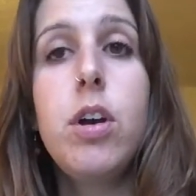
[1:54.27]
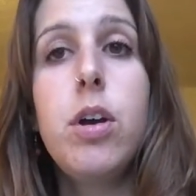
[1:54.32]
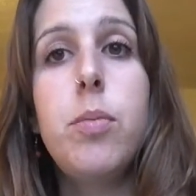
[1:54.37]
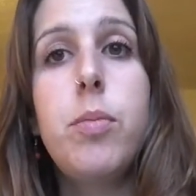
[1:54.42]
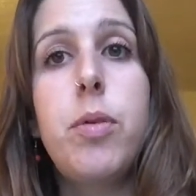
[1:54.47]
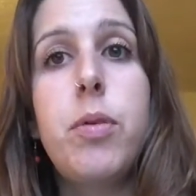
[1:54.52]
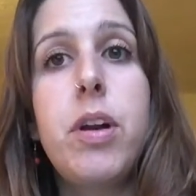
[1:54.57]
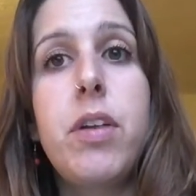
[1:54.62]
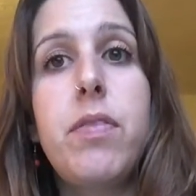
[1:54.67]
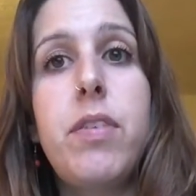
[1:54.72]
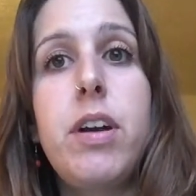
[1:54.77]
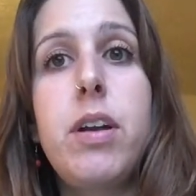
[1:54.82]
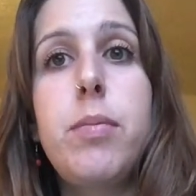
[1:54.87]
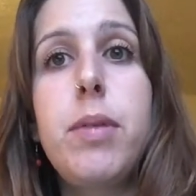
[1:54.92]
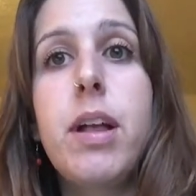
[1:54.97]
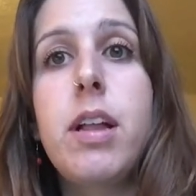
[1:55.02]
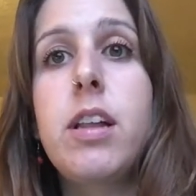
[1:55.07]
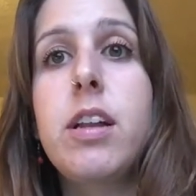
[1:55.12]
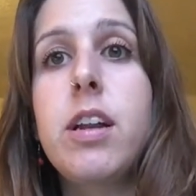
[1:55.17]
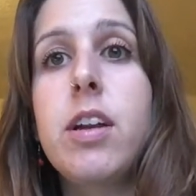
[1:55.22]
but what I find in
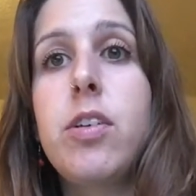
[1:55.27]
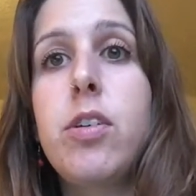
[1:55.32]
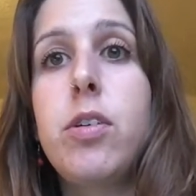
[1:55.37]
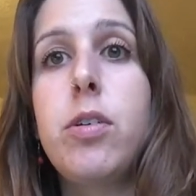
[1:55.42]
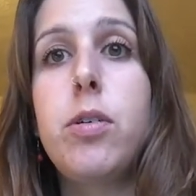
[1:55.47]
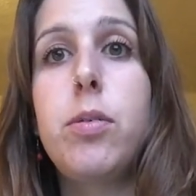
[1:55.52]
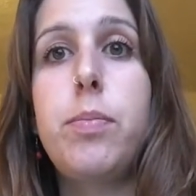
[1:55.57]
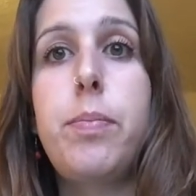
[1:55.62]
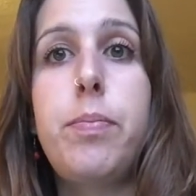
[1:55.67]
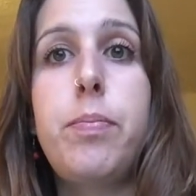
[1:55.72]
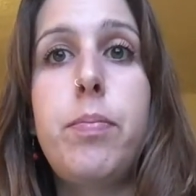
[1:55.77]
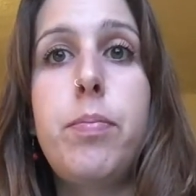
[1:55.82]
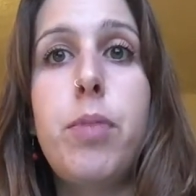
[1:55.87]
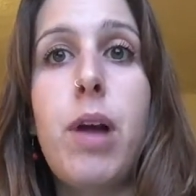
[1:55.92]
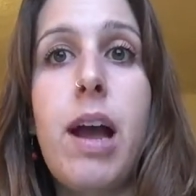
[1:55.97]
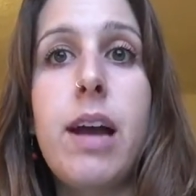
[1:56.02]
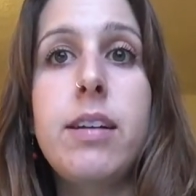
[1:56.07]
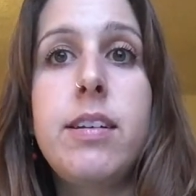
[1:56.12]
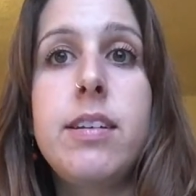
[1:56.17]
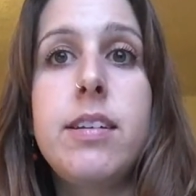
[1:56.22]
my clinical
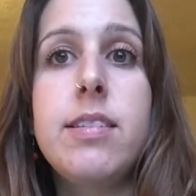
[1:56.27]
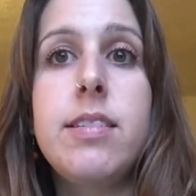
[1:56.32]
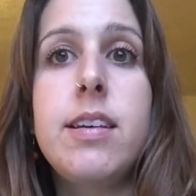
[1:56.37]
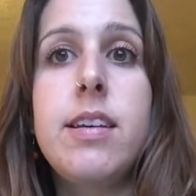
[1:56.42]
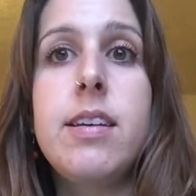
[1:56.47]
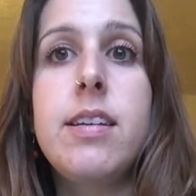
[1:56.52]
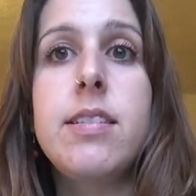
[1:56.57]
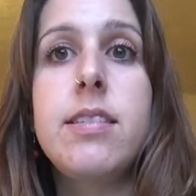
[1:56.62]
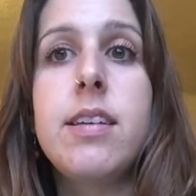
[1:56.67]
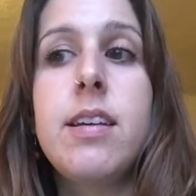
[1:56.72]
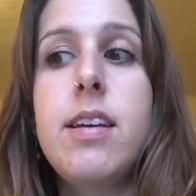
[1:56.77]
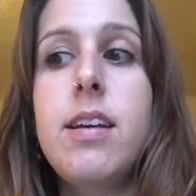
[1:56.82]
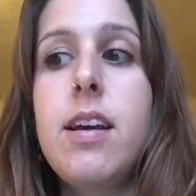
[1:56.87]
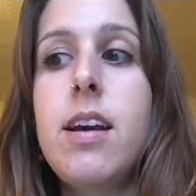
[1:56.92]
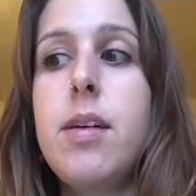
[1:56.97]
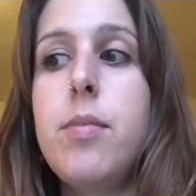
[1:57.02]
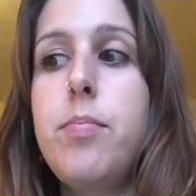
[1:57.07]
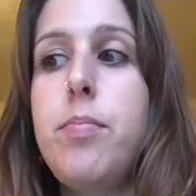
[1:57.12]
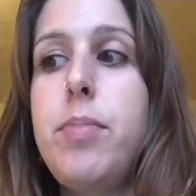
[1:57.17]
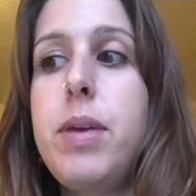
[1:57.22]
practice is
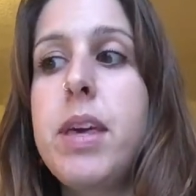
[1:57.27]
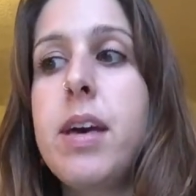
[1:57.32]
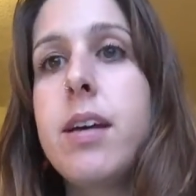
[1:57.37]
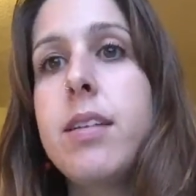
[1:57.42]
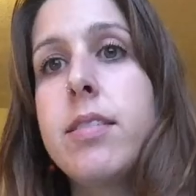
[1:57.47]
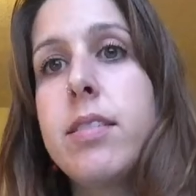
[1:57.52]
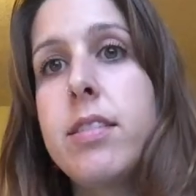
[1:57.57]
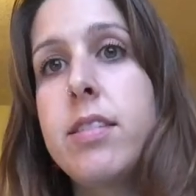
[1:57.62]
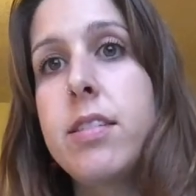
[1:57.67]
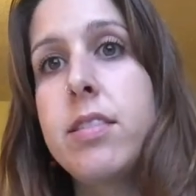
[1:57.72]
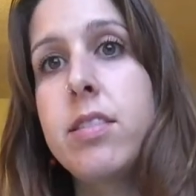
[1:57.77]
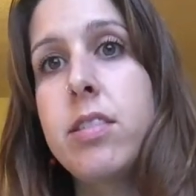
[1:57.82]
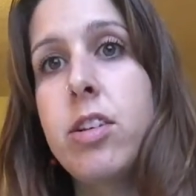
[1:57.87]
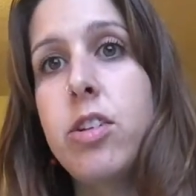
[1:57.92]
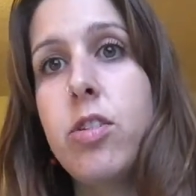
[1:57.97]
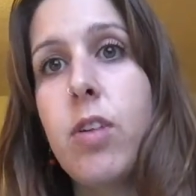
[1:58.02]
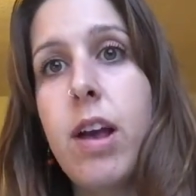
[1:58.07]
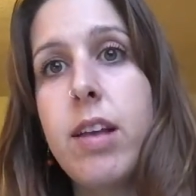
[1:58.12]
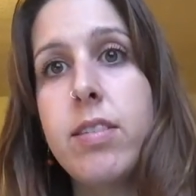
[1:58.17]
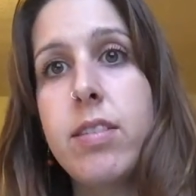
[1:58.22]
because it doesn't
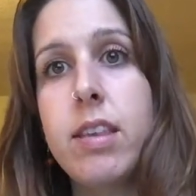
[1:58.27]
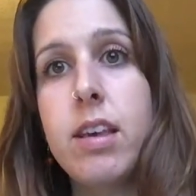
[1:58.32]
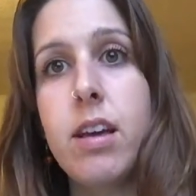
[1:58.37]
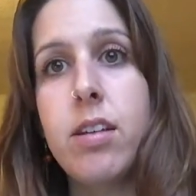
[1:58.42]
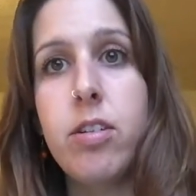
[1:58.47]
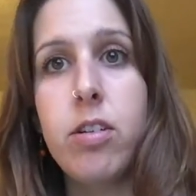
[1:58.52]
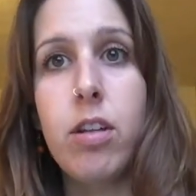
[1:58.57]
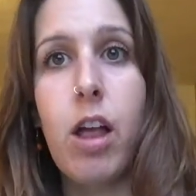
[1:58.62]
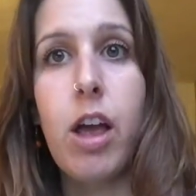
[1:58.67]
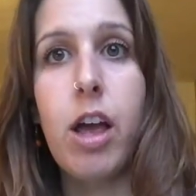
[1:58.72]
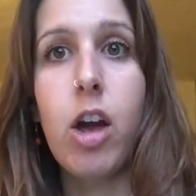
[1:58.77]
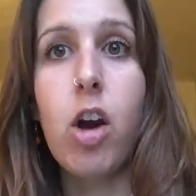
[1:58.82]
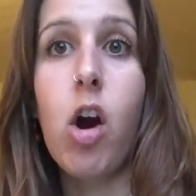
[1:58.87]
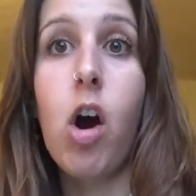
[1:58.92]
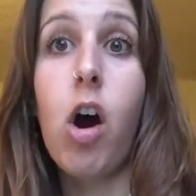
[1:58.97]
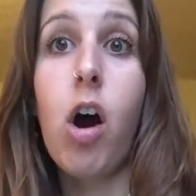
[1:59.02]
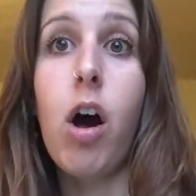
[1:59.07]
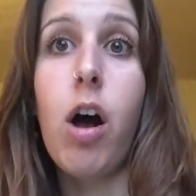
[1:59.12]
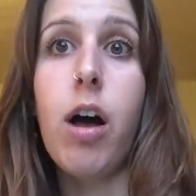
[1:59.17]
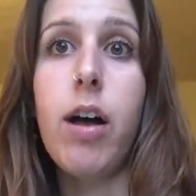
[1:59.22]
address the underlying
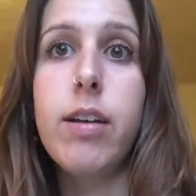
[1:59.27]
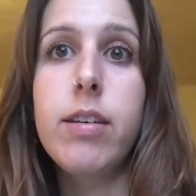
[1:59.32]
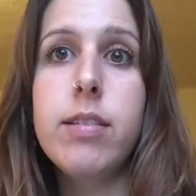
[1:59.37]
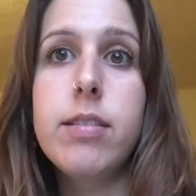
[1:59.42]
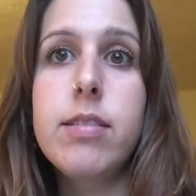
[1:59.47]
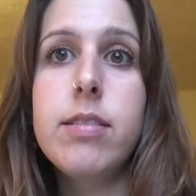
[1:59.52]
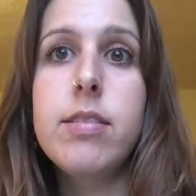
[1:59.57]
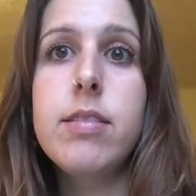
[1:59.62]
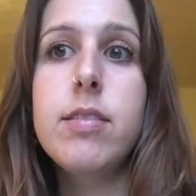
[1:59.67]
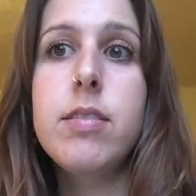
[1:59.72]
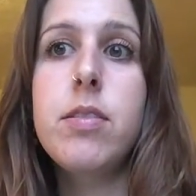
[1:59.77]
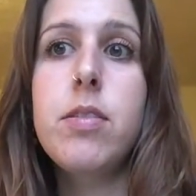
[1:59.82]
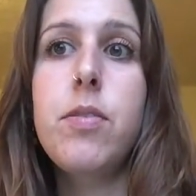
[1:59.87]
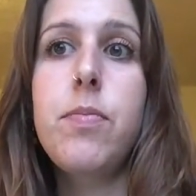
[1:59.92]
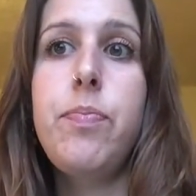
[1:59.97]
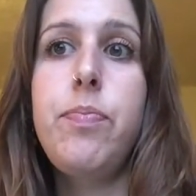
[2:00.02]
cause,